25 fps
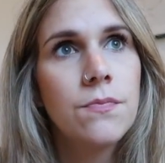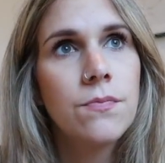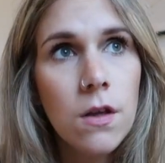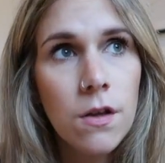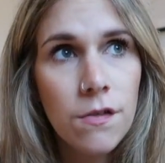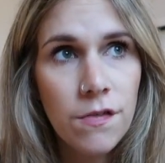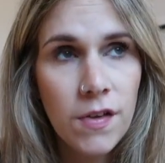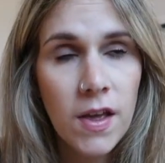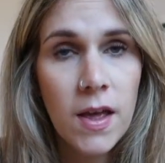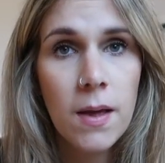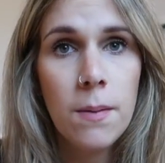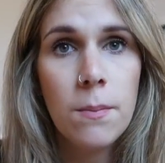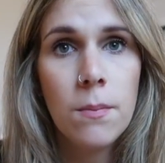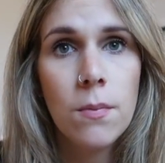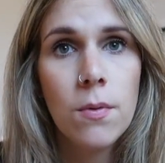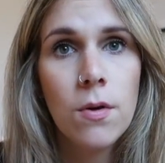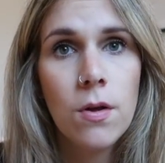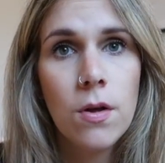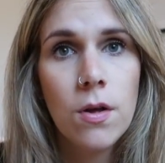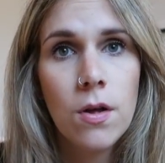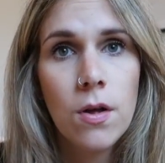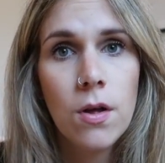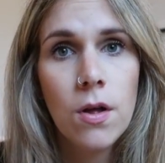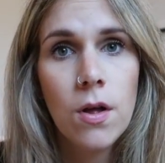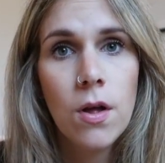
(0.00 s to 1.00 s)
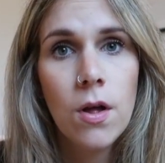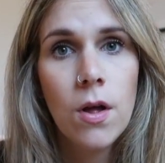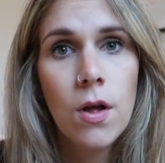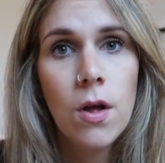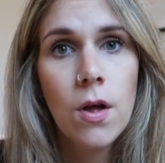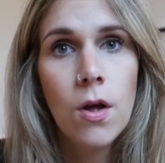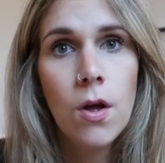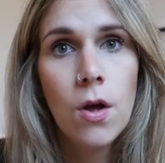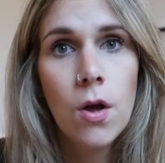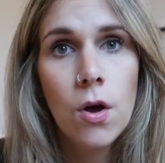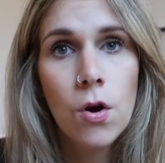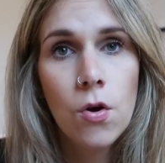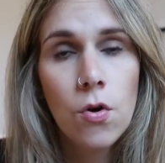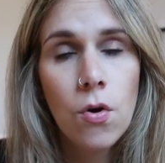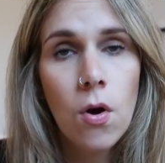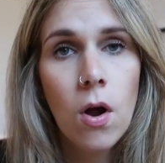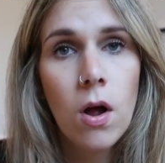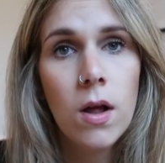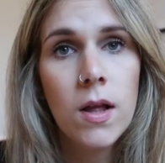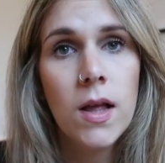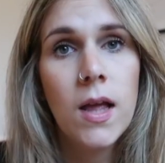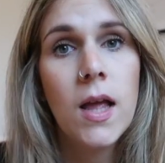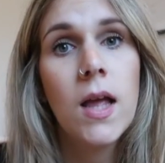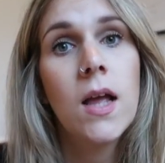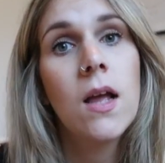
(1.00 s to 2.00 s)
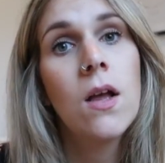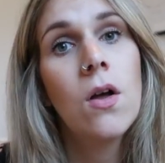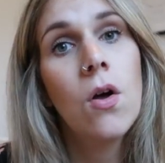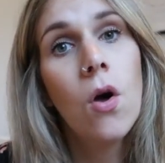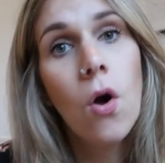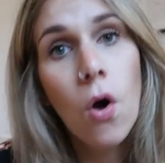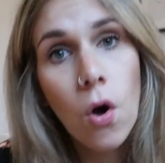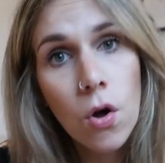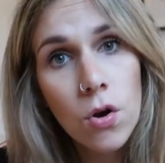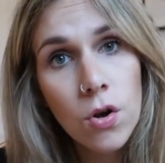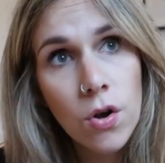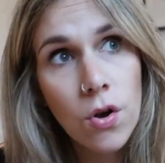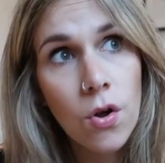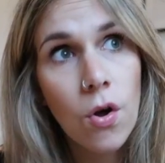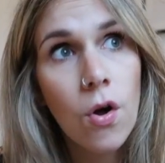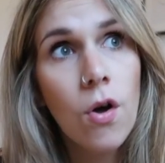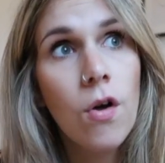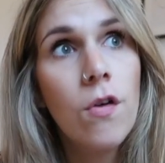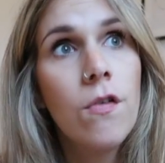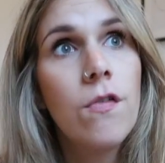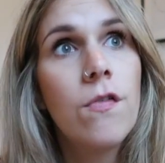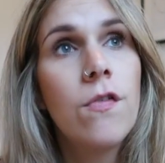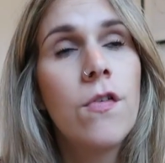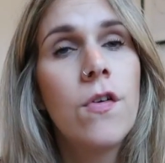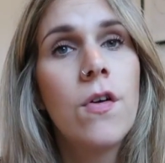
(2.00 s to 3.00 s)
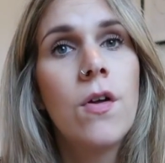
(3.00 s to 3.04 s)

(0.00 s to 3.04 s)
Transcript: of him crying on and off,